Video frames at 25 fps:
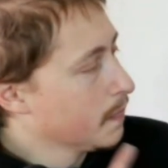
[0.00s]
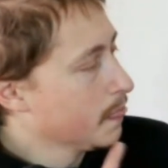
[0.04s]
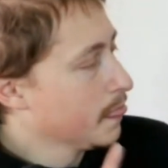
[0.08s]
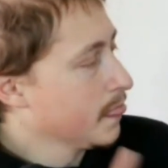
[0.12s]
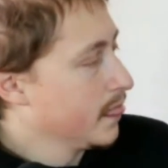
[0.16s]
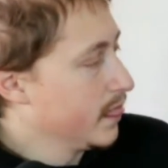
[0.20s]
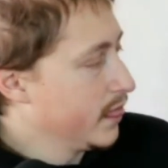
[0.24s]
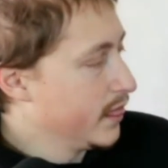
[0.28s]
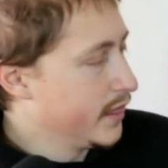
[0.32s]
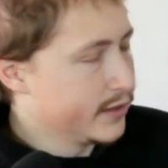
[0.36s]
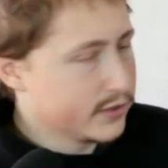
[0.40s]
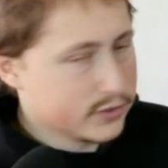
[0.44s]

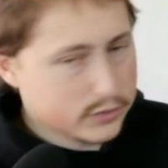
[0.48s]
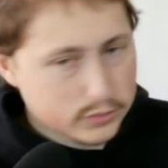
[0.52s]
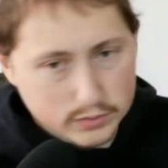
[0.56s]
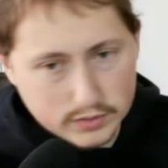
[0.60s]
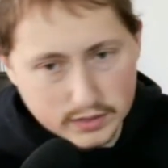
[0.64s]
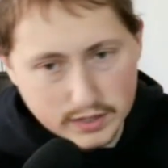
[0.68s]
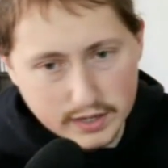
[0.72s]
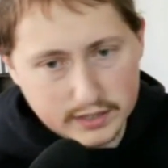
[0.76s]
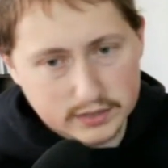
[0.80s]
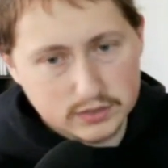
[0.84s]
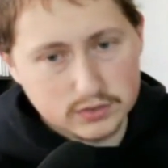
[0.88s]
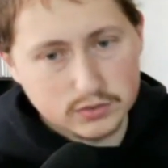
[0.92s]
This one
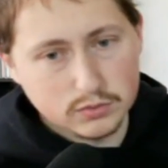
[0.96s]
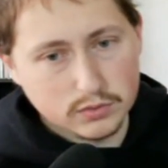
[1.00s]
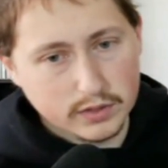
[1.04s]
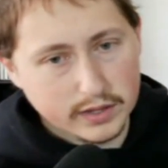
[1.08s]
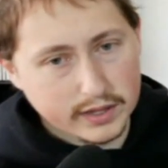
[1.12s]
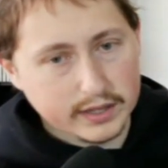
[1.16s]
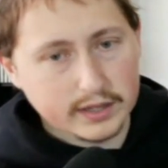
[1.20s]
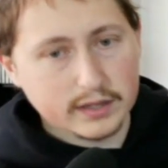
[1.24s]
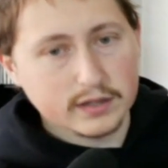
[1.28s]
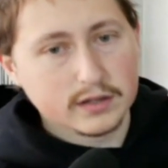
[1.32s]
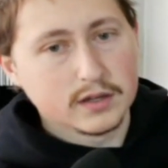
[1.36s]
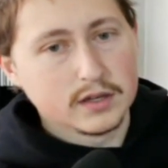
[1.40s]
I do
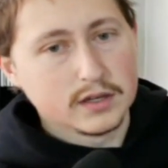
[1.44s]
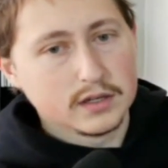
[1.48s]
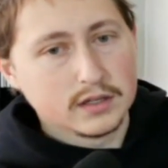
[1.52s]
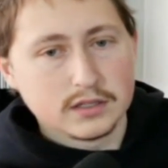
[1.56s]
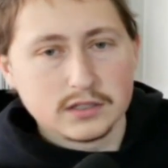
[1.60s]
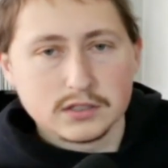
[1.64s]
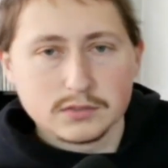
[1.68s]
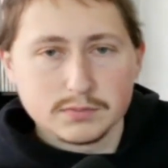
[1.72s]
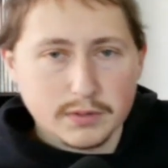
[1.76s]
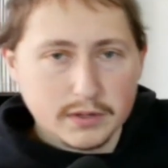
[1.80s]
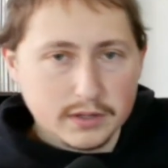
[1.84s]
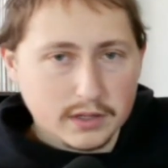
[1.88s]
like. This is
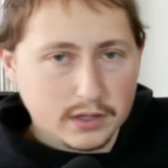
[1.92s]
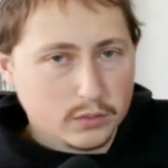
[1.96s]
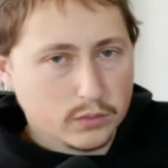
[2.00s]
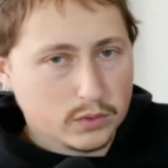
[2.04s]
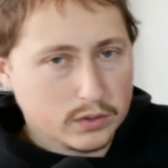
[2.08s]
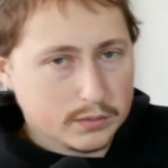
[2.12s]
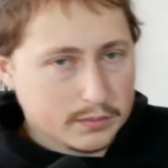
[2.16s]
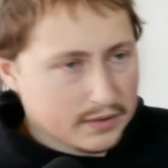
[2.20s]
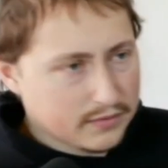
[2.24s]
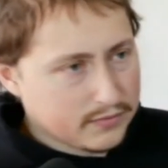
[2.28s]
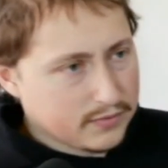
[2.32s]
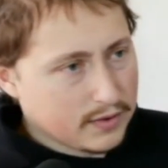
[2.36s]
probably like one of
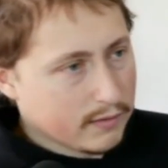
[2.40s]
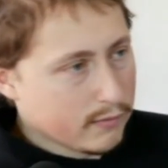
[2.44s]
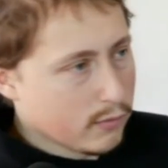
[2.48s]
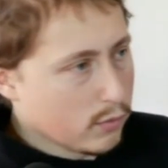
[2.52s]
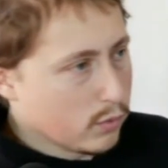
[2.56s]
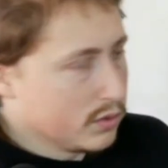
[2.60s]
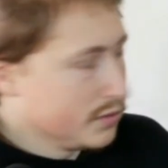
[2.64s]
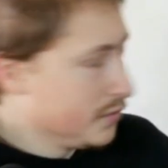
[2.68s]
my favorite ones.